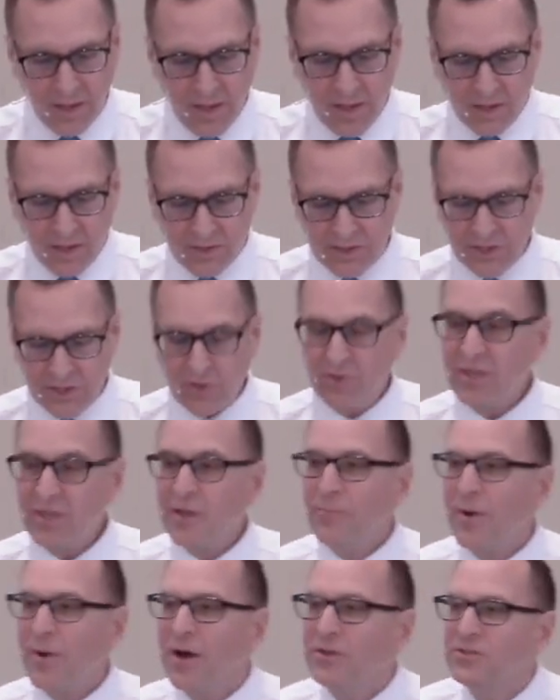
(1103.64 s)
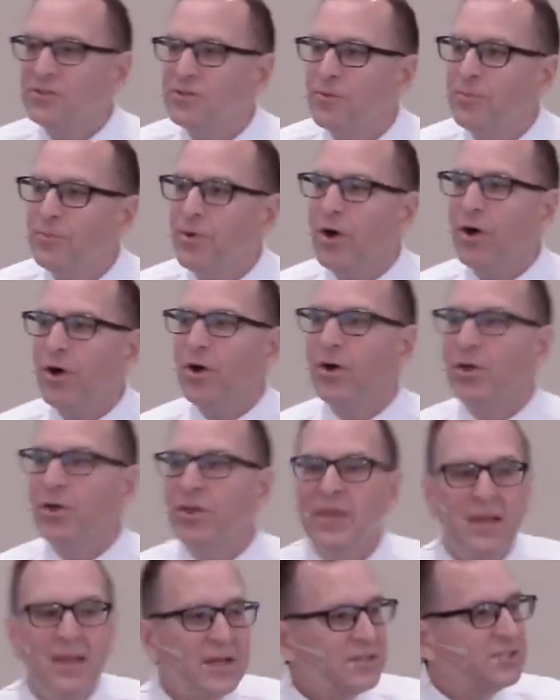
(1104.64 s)
And so the Apostle Paul
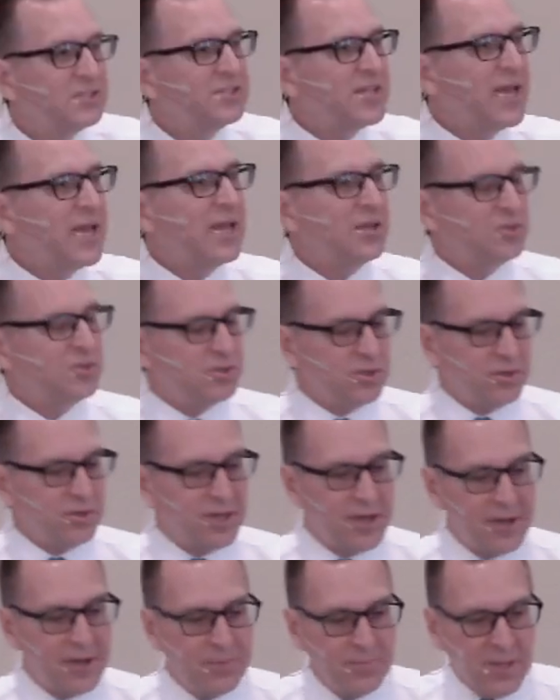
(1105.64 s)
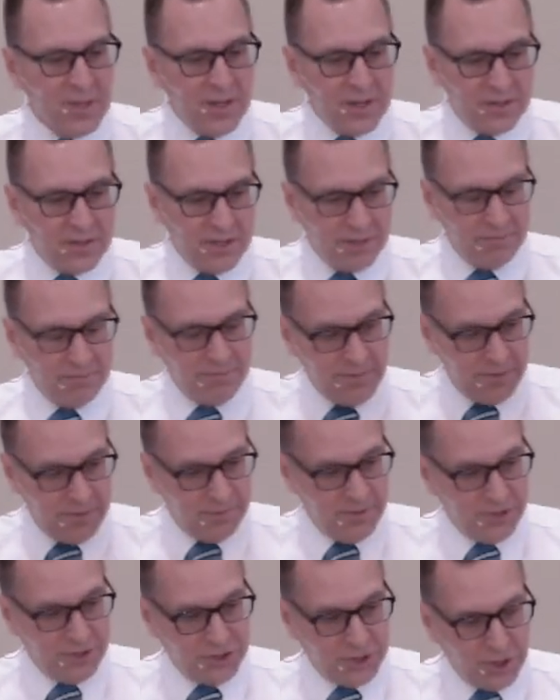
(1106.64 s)
is saying to the, the, the,
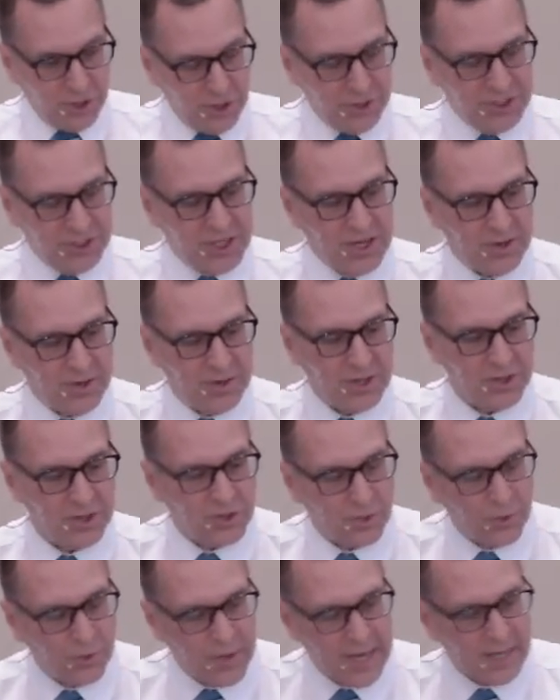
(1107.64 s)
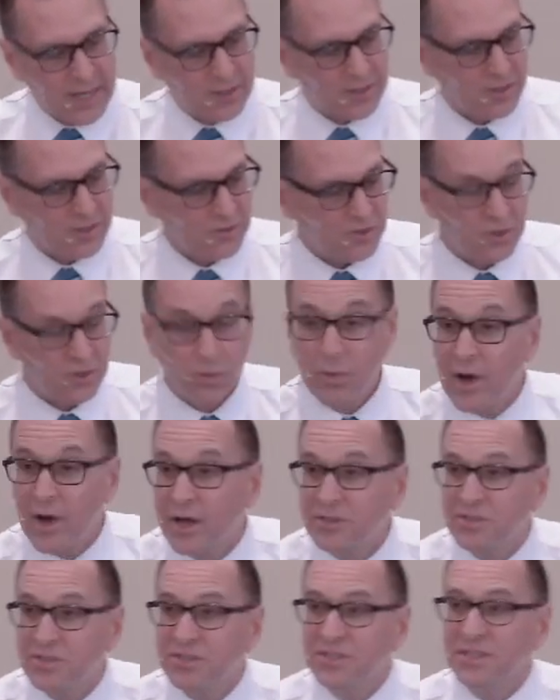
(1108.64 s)
the church here in Crete and to
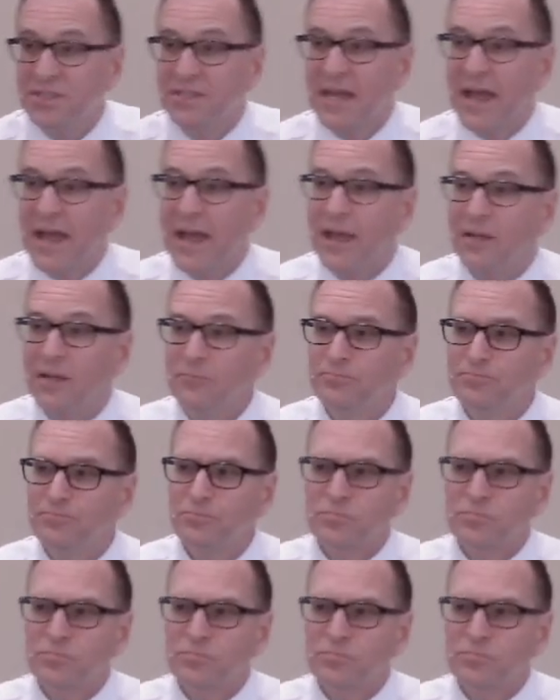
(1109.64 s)
us today,